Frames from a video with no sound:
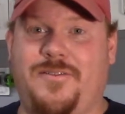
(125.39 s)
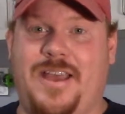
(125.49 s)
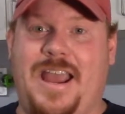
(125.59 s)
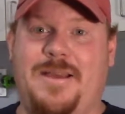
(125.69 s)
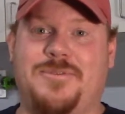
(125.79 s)
of
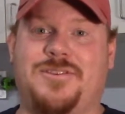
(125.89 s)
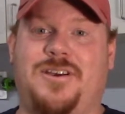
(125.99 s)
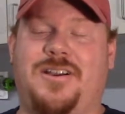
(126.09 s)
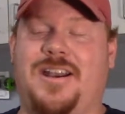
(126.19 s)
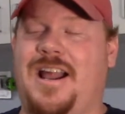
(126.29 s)

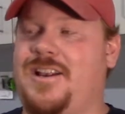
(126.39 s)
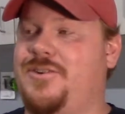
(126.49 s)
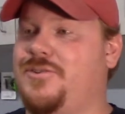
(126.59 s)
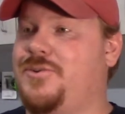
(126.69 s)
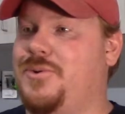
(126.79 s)
Amazon, and I
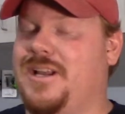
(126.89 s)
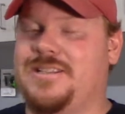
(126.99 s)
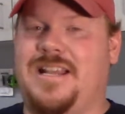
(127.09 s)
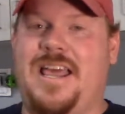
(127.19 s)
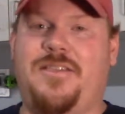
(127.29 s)
told Courtney, I
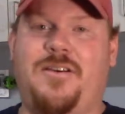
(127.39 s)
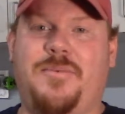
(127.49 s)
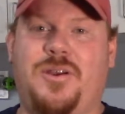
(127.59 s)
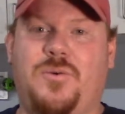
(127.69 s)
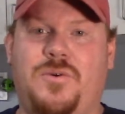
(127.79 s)
said, hey, throw
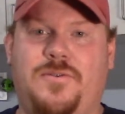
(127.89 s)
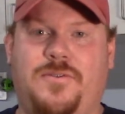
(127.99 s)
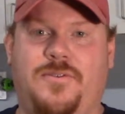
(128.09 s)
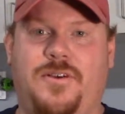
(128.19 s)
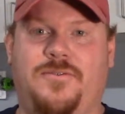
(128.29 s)
me an
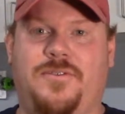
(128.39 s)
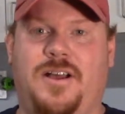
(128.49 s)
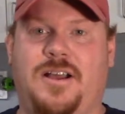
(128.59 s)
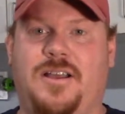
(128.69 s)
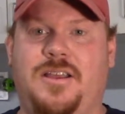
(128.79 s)
order
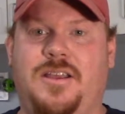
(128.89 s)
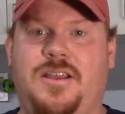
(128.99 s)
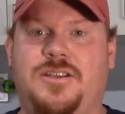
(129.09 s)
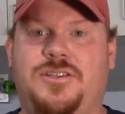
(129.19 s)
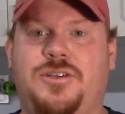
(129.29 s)
of
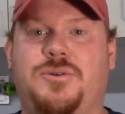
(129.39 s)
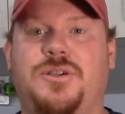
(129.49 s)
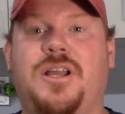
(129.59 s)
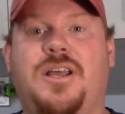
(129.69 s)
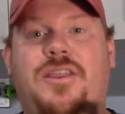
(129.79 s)
steel
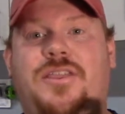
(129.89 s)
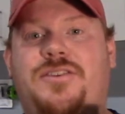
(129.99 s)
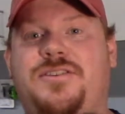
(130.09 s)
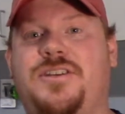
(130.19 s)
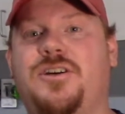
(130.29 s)
wool.
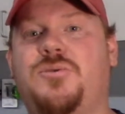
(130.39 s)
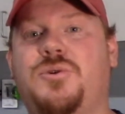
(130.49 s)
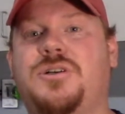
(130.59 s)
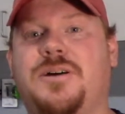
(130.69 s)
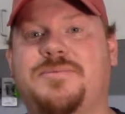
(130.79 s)
Steel
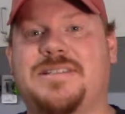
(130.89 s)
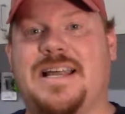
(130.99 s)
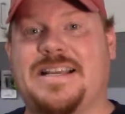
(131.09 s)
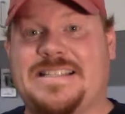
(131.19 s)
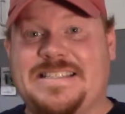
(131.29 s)
wool comes in
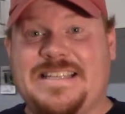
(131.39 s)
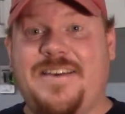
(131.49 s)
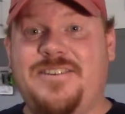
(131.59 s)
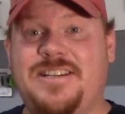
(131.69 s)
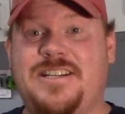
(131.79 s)
like
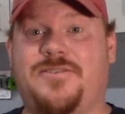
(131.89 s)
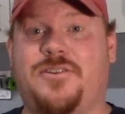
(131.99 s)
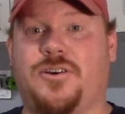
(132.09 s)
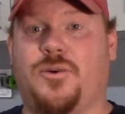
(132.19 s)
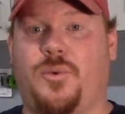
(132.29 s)
7
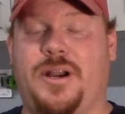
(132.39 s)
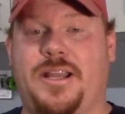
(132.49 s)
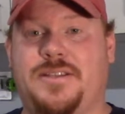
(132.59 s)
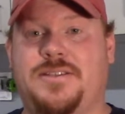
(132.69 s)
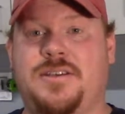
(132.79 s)
different
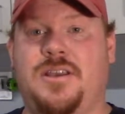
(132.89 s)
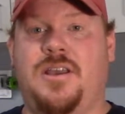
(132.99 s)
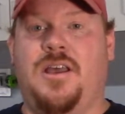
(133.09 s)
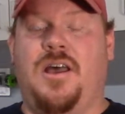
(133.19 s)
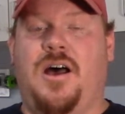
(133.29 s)
grits.
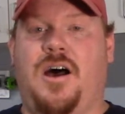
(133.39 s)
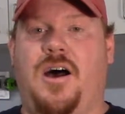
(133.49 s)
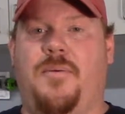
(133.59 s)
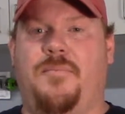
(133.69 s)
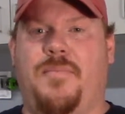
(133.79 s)

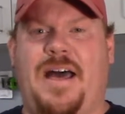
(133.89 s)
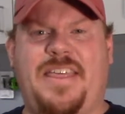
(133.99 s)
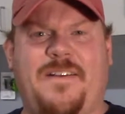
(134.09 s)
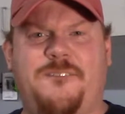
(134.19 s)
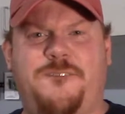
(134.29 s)
I
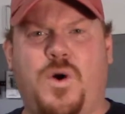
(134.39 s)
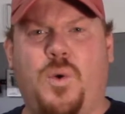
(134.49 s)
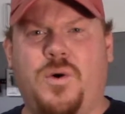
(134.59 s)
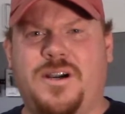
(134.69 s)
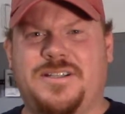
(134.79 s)
think
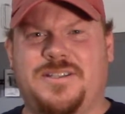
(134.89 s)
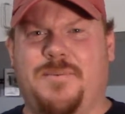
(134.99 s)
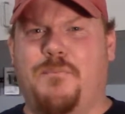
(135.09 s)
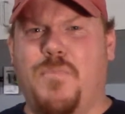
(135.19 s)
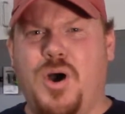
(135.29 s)
4 is the
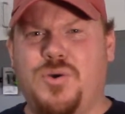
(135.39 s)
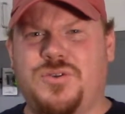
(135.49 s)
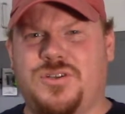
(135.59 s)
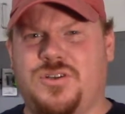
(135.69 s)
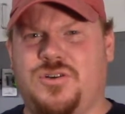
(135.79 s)

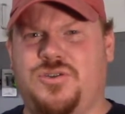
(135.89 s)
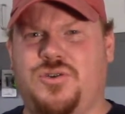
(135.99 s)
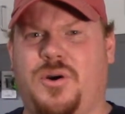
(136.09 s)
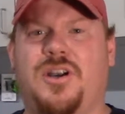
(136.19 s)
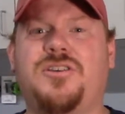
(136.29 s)
most,
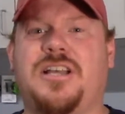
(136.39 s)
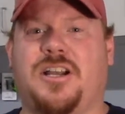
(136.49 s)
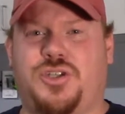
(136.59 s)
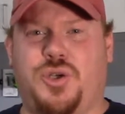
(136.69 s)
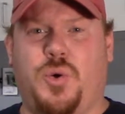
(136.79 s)
it looks like
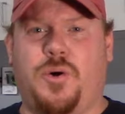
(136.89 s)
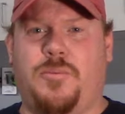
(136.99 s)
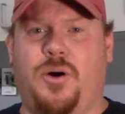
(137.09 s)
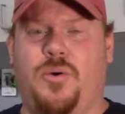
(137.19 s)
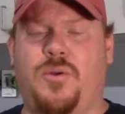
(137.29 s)
a chore
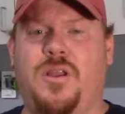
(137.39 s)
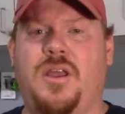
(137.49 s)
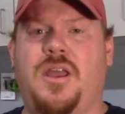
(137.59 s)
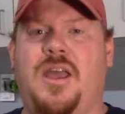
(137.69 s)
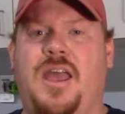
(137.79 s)
bowl,
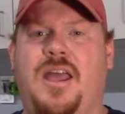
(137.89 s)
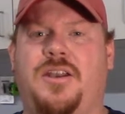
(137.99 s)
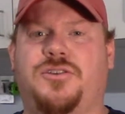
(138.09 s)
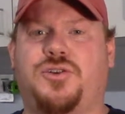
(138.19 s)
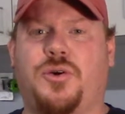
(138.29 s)

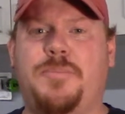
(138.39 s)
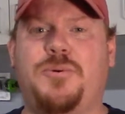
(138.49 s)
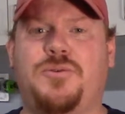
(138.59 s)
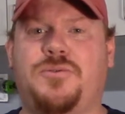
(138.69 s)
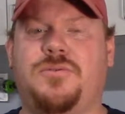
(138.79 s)
and
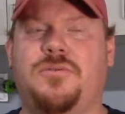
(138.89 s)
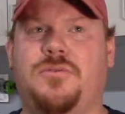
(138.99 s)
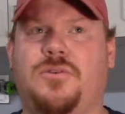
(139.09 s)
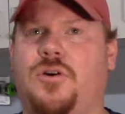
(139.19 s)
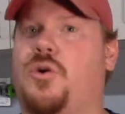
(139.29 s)
triple
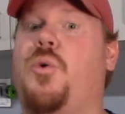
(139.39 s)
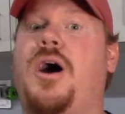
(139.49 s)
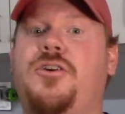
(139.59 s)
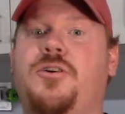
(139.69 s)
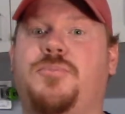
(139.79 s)
or
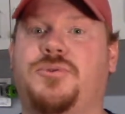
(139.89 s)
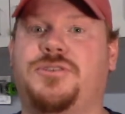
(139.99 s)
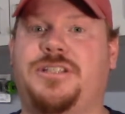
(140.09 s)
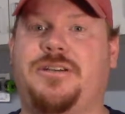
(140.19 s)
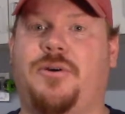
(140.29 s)
quadruple
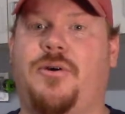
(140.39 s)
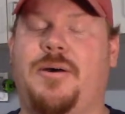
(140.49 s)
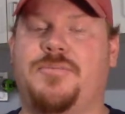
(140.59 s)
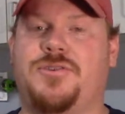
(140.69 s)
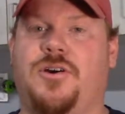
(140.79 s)
0,
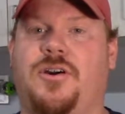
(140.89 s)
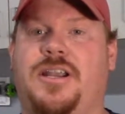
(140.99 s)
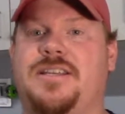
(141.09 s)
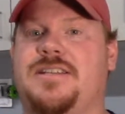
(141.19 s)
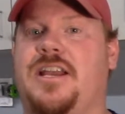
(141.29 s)
I'm sorry,
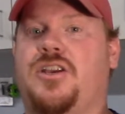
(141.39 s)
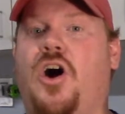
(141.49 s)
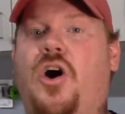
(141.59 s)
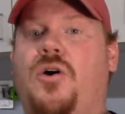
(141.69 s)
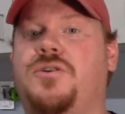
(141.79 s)
is like
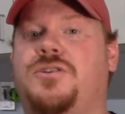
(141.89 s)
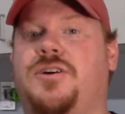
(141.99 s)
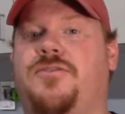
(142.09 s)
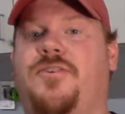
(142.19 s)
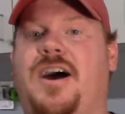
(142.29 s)

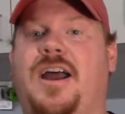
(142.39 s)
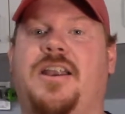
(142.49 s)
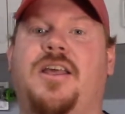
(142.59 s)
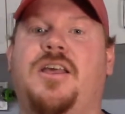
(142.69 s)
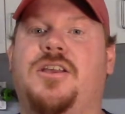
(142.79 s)
ultra fine.
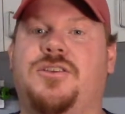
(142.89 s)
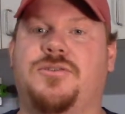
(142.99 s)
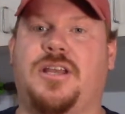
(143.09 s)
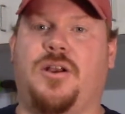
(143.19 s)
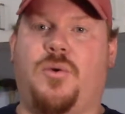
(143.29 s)
So
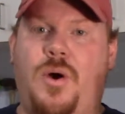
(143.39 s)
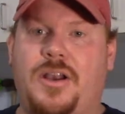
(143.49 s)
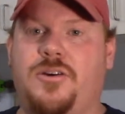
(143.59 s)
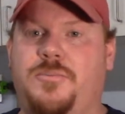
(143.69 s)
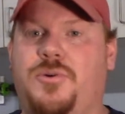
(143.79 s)
it's like
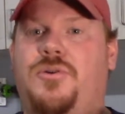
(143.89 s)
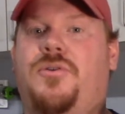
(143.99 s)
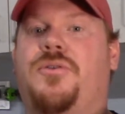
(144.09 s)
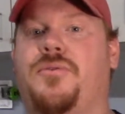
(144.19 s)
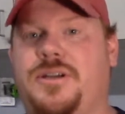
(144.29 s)

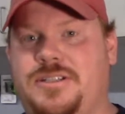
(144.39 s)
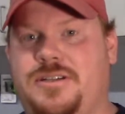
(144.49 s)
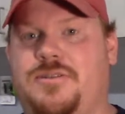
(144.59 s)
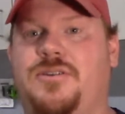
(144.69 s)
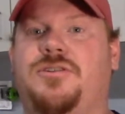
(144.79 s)
quadruple, 3
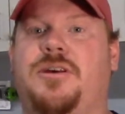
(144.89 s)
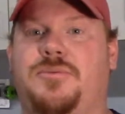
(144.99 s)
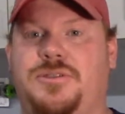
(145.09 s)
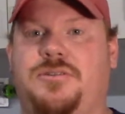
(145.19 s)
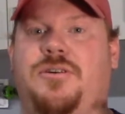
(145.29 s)
0,
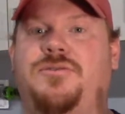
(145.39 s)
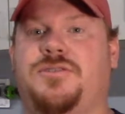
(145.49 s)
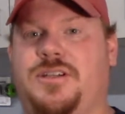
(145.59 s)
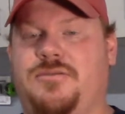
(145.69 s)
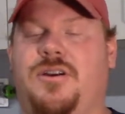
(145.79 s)
double 0
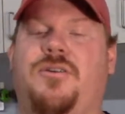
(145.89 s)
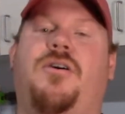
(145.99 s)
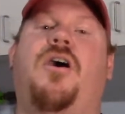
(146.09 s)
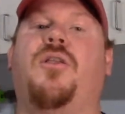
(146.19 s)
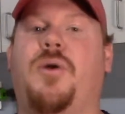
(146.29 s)
0,
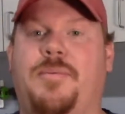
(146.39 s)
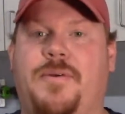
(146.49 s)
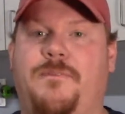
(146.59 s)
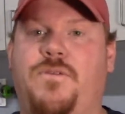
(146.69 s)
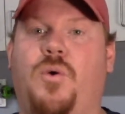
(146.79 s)
all the way up to
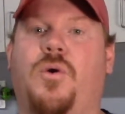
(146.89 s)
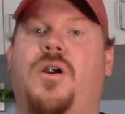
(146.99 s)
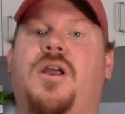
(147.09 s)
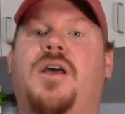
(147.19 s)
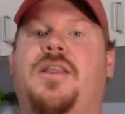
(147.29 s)

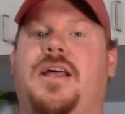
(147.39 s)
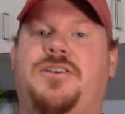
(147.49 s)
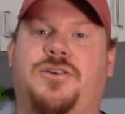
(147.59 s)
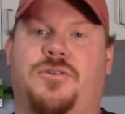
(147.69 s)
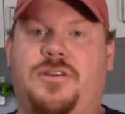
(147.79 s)
4. That's
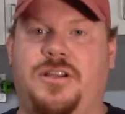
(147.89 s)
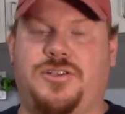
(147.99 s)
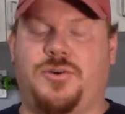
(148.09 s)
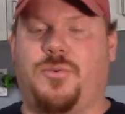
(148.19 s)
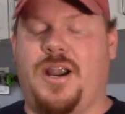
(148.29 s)

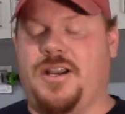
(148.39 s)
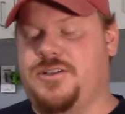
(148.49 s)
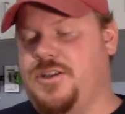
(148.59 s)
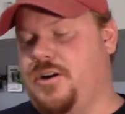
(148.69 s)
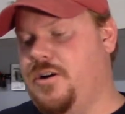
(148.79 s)
your
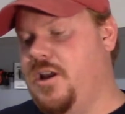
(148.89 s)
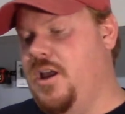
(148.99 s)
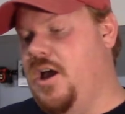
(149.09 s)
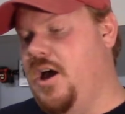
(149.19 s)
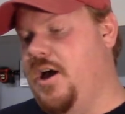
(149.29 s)
range there.
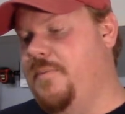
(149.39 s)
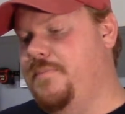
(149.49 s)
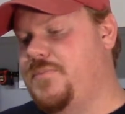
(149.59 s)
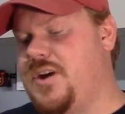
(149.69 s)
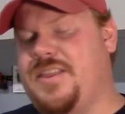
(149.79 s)

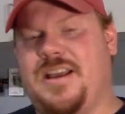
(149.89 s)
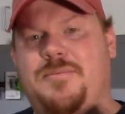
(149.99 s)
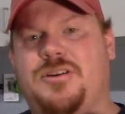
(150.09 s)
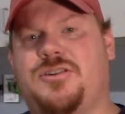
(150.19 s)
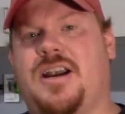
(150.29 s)
So I think I'm
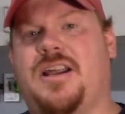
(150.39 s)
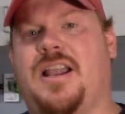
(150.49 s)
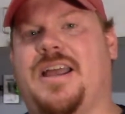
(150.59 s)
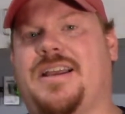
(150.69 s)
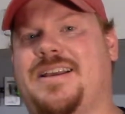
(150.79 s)
gonna try to
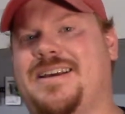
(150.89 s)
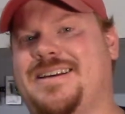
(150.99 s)
like